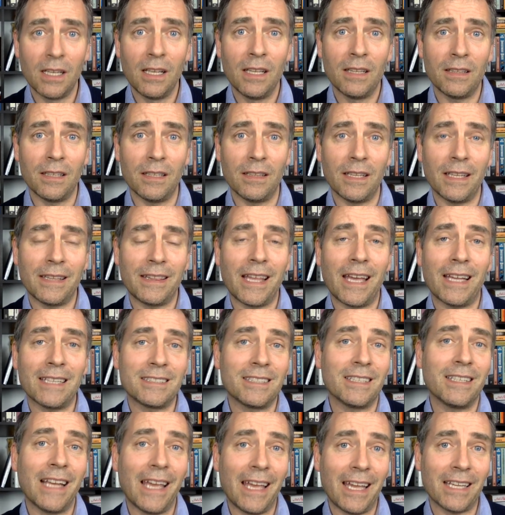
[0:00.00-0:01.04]
then that's
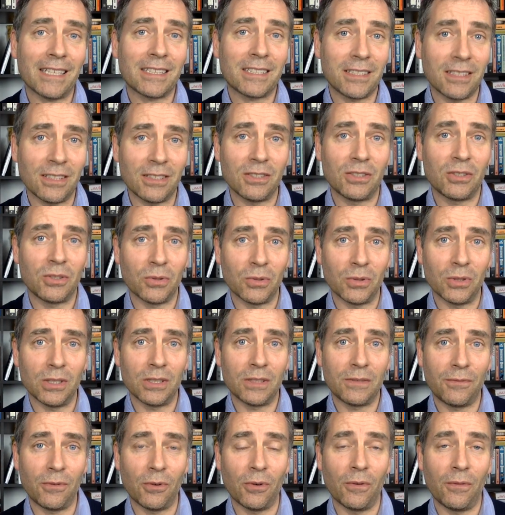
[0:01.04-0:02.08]
an excellent choice
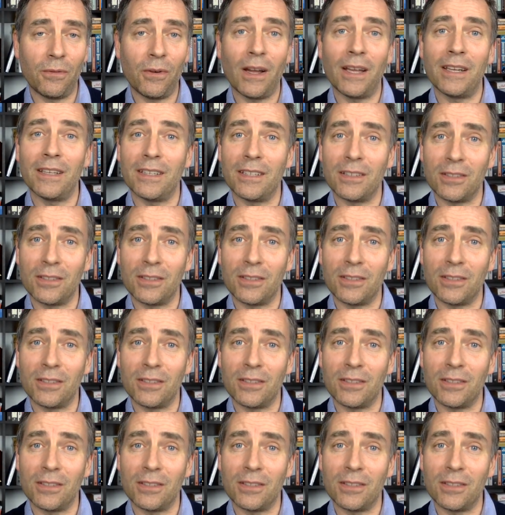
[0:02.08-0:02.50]
for finding